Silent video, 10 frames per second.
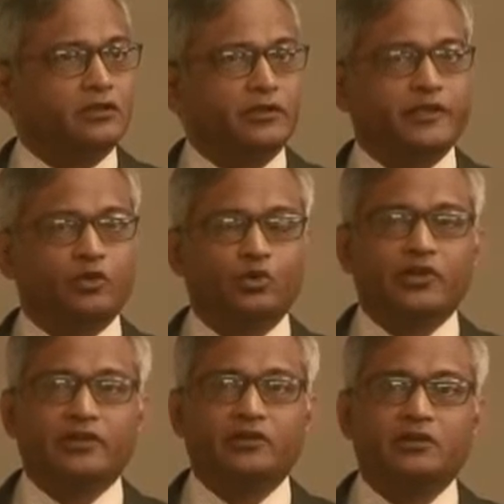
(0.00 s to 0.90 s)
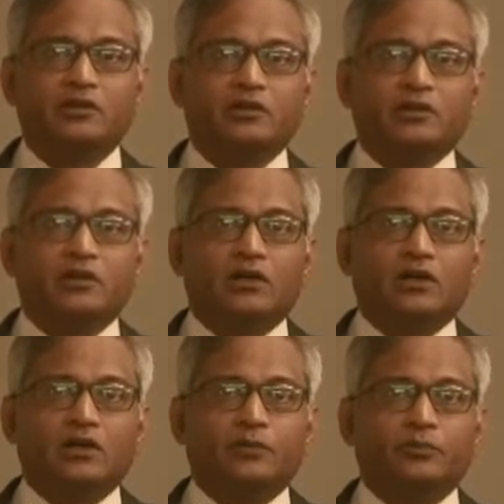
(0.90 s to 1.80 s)
included
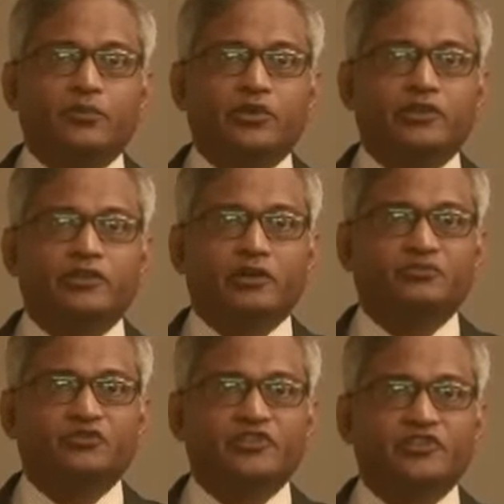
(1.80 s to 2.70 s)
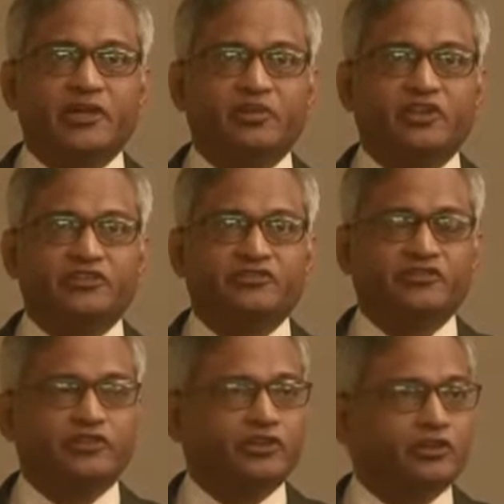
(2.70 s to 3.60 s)
um, in terms of the Japanese
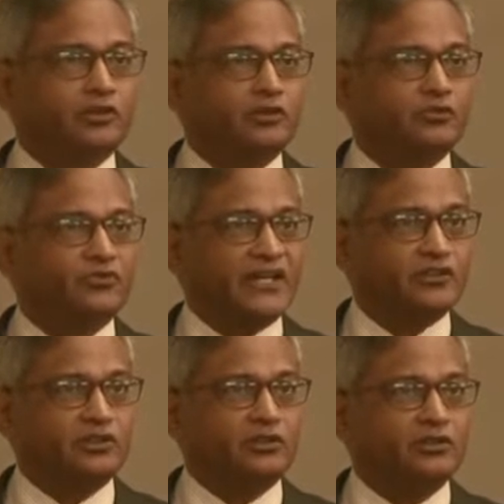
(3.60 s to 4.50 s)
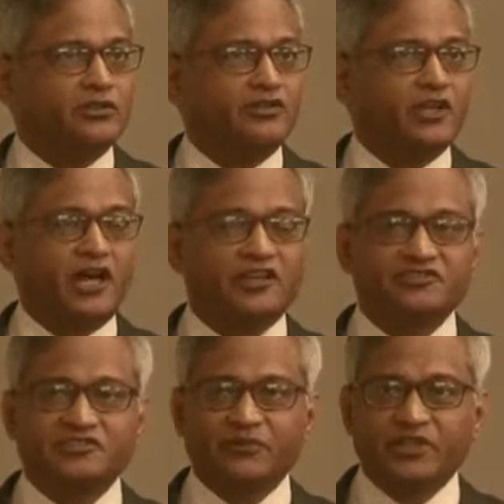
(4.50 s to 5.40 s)
factor in the
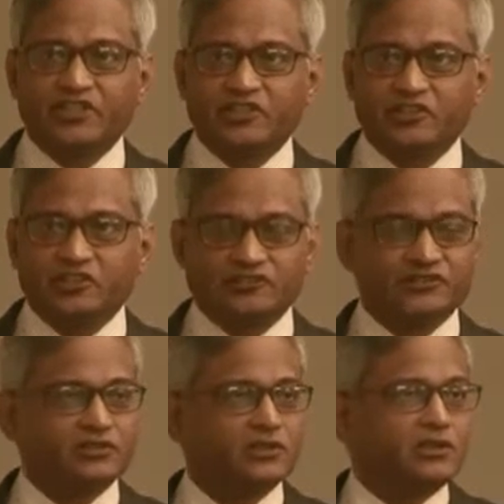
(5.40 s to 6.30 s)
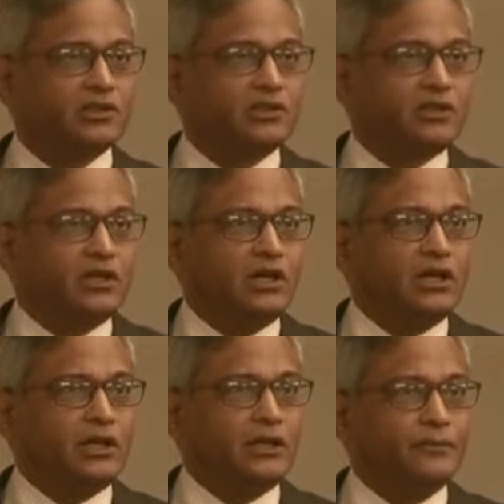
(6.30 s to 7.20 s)
last 70 years.
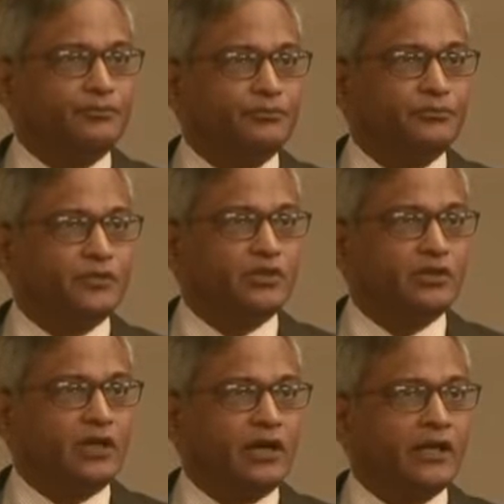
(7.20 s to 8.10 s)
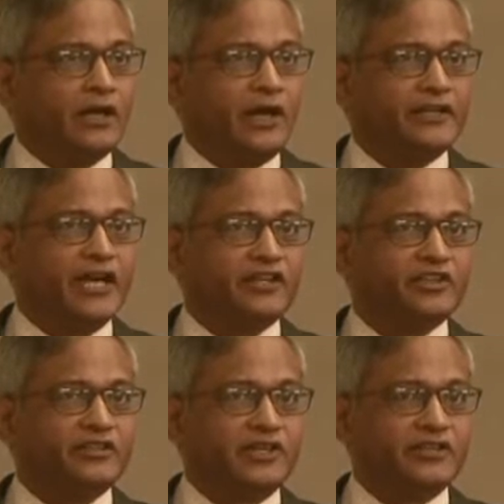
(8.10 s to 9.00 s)
Um, I, I,
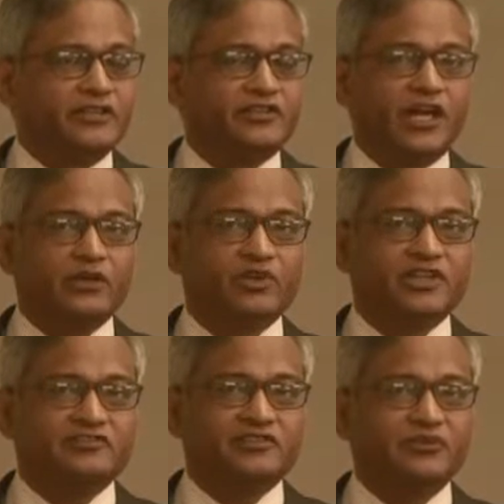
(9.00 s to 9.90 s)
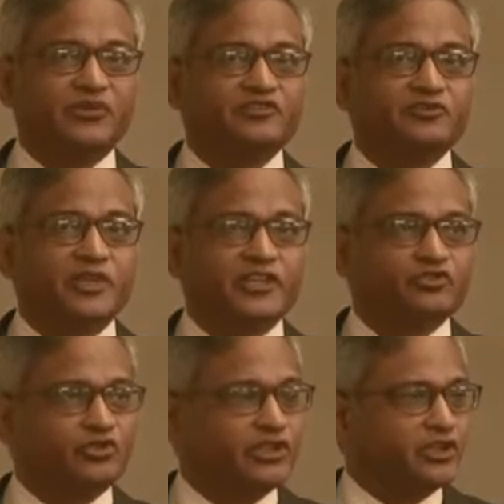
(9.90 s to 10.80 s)
gather that the Taiwanese Defense
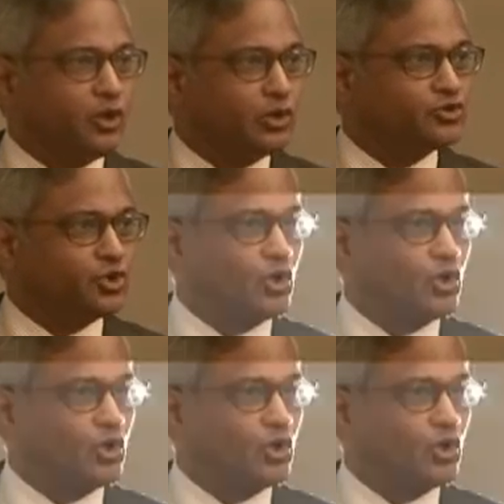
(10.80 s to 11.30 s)
Ministry also